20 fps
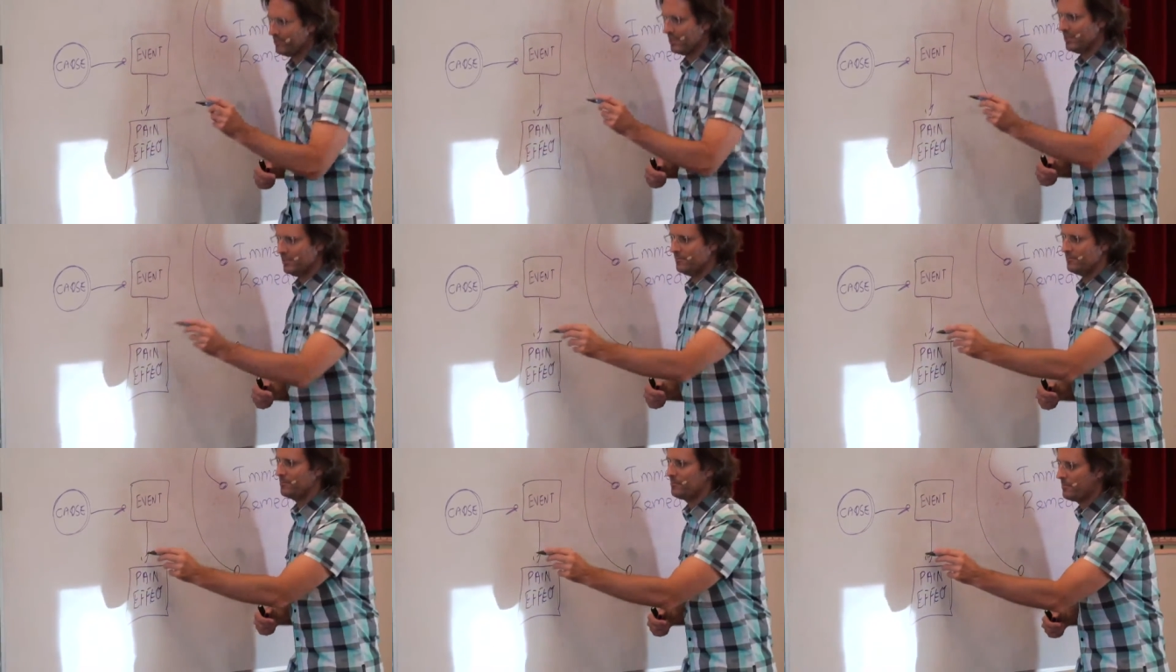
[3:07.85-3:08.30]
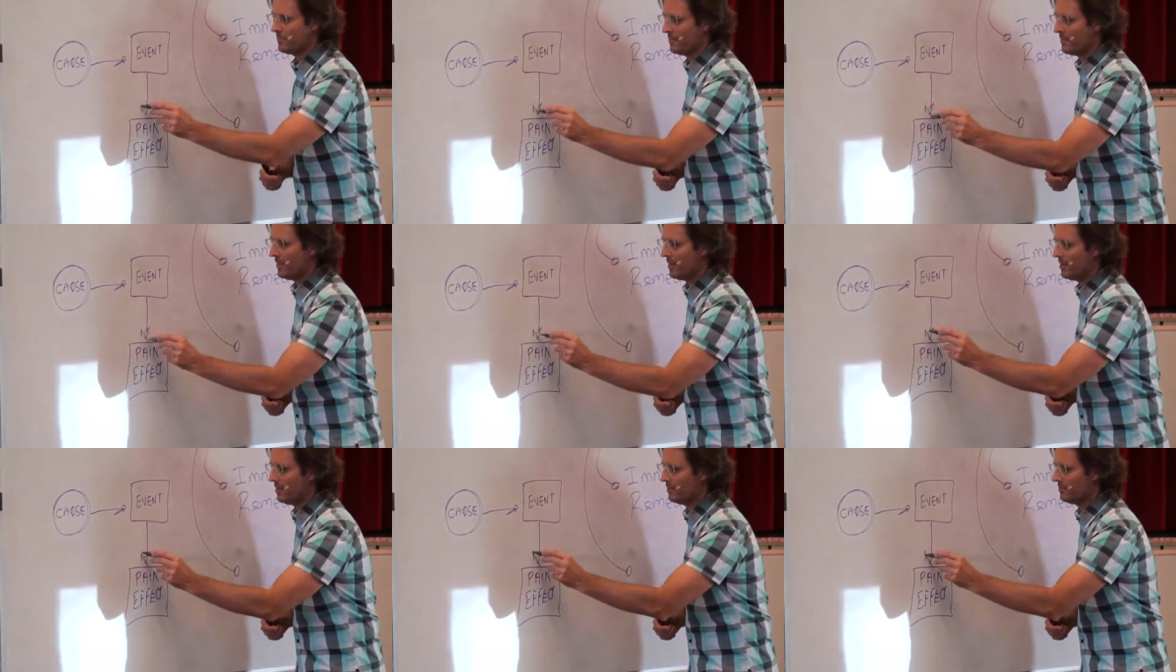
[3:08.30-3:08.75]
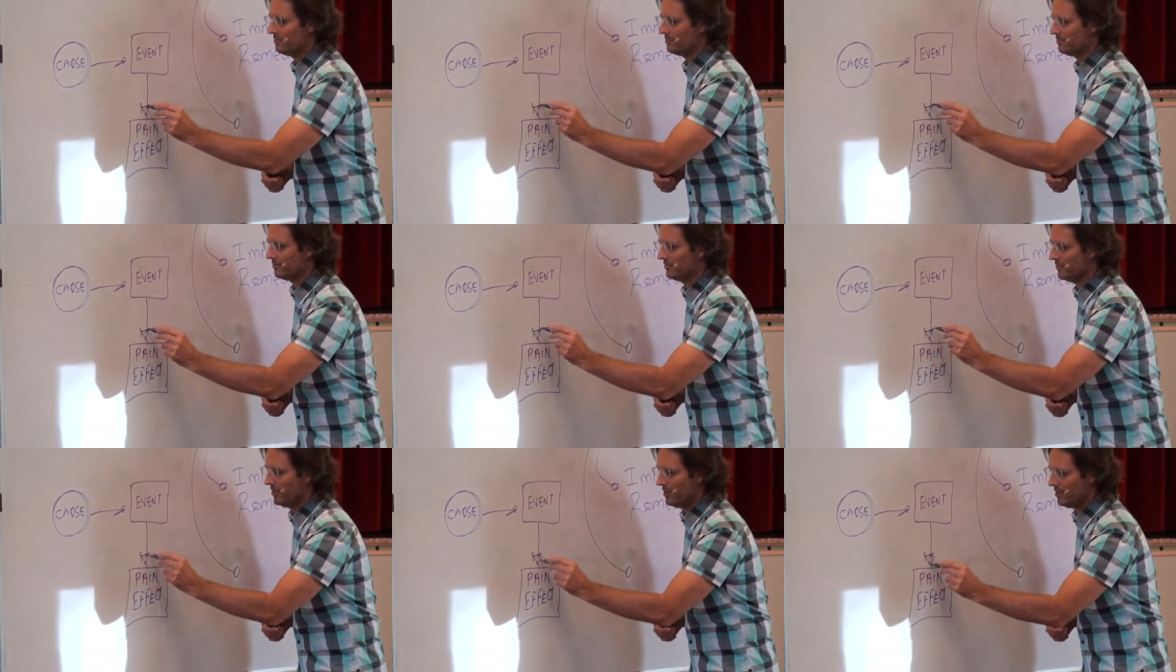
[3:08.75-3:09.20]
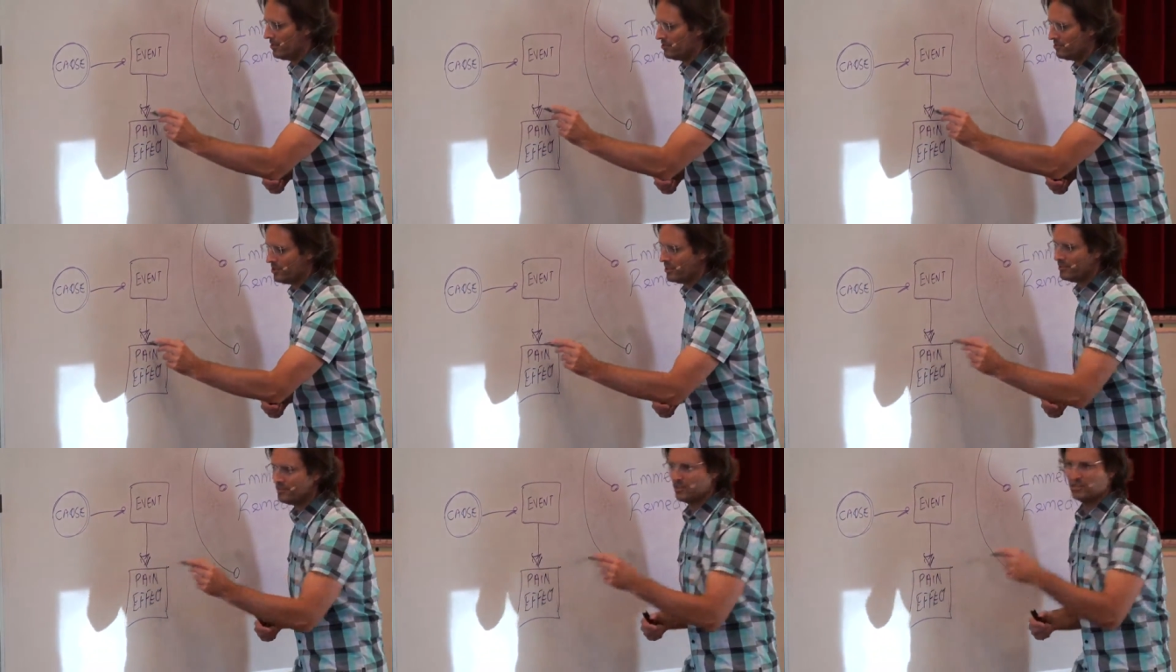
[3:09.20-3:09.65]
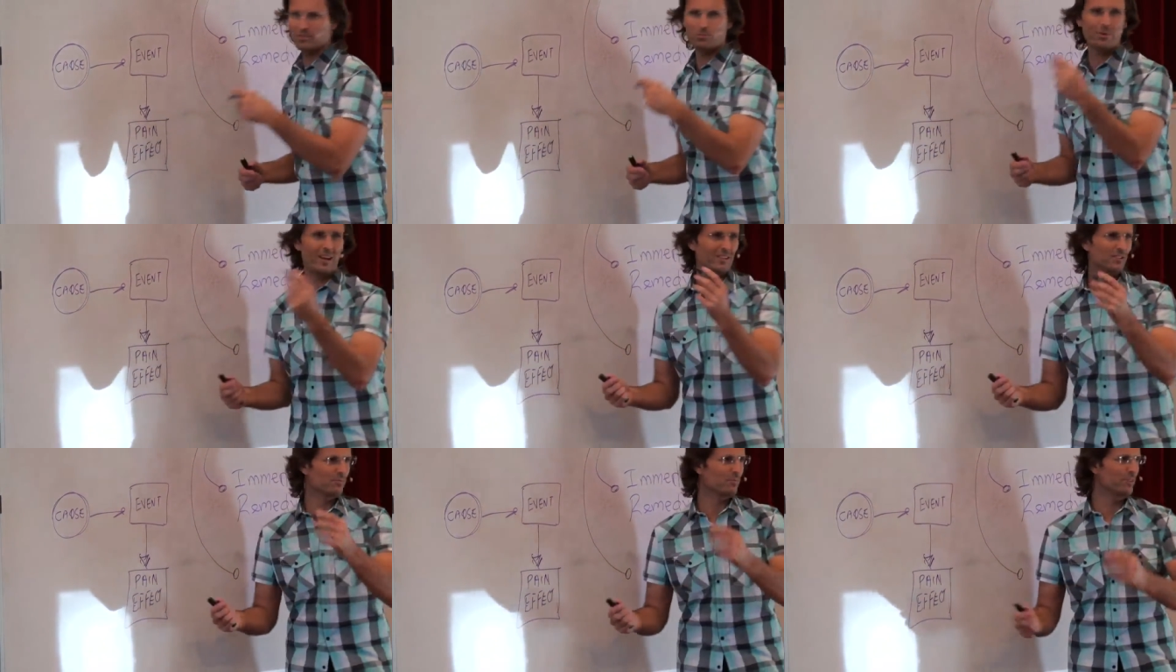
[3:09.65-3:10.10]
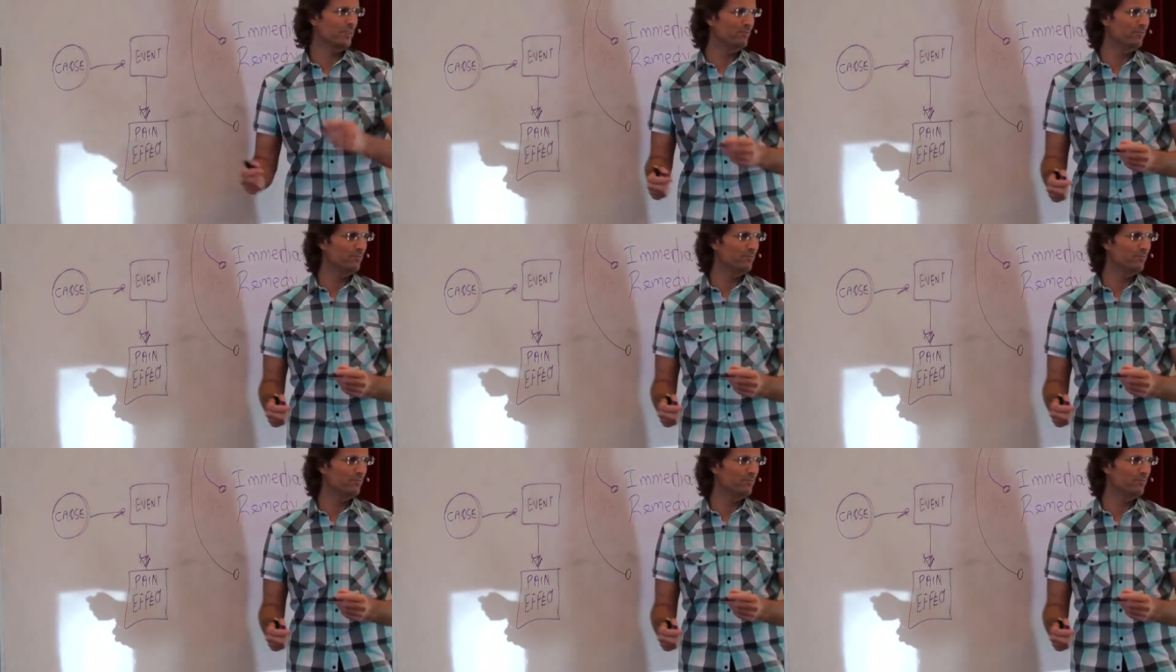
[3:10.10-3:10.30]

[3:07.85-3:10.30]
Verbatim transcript: right? Because these are the ones we